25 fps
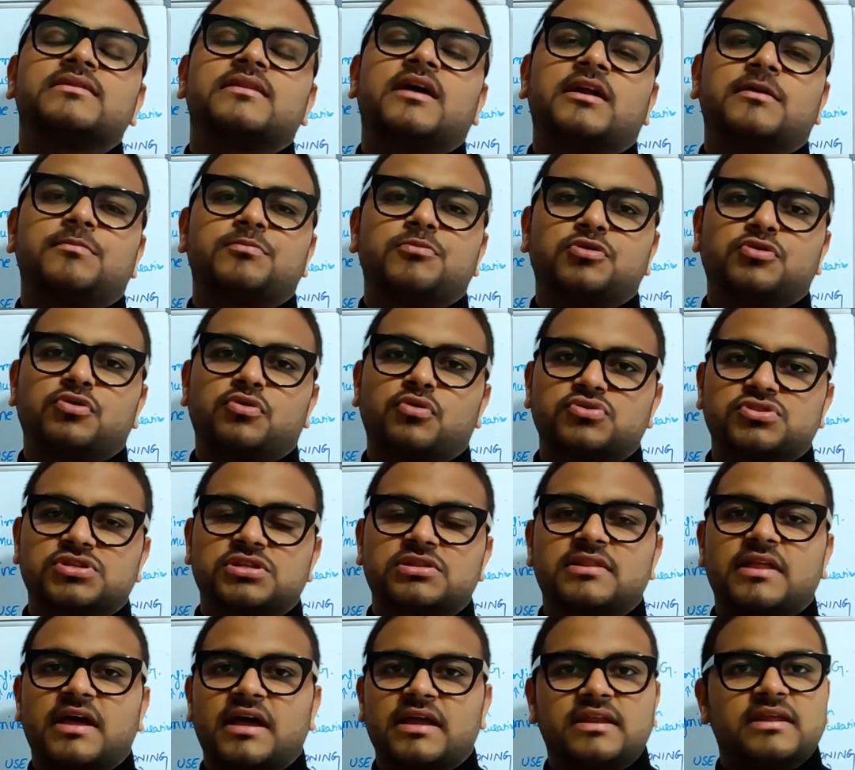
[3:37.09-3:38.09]
that
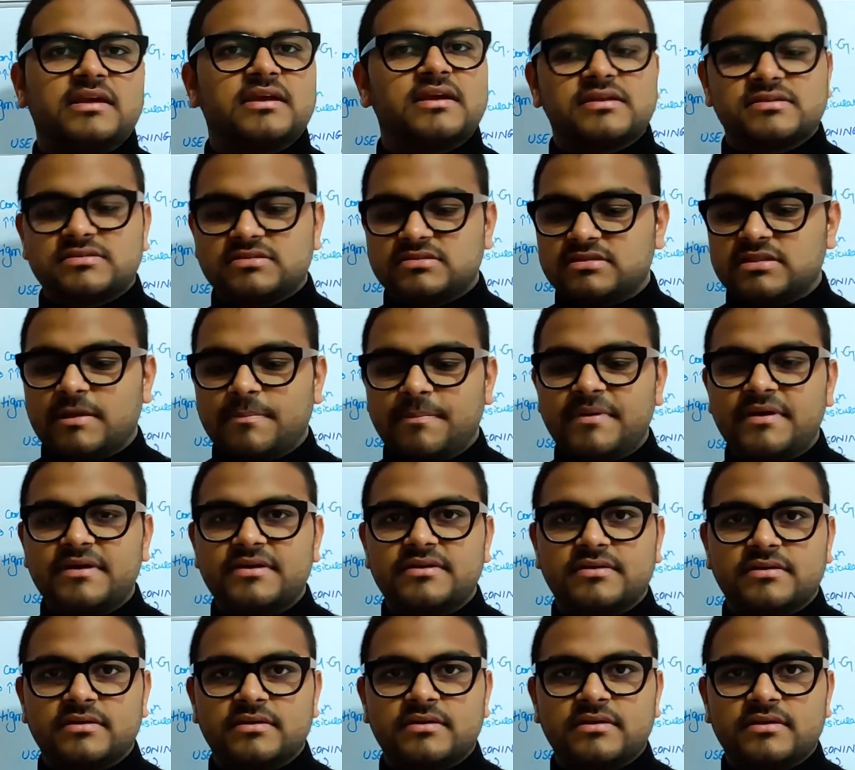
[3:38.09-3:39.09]
mucosal lining is
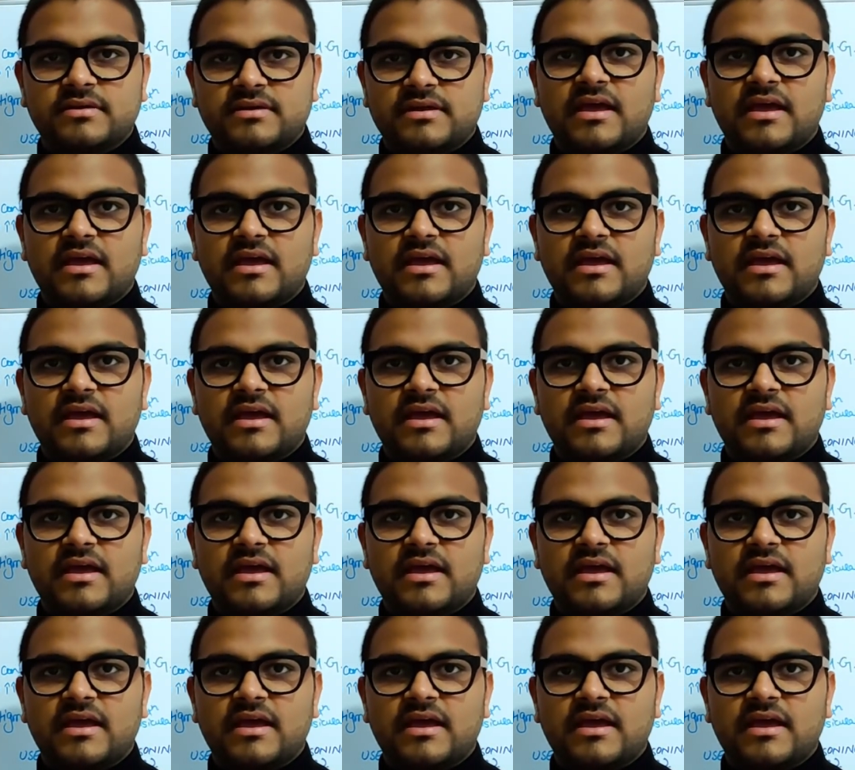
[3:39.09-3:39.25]
lipid.